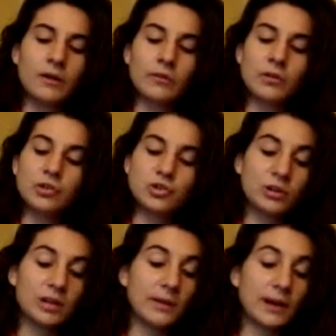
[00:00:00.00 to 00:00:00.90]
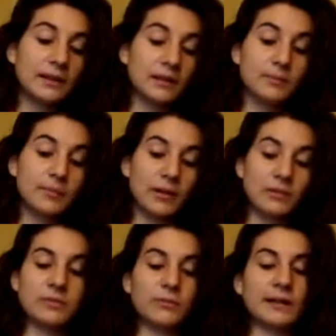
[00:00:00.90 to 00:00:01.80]
for the journey by another
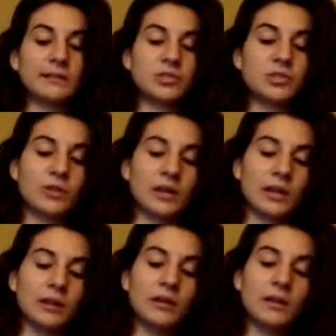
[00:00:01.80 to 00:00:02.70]
bout of reckless drinking.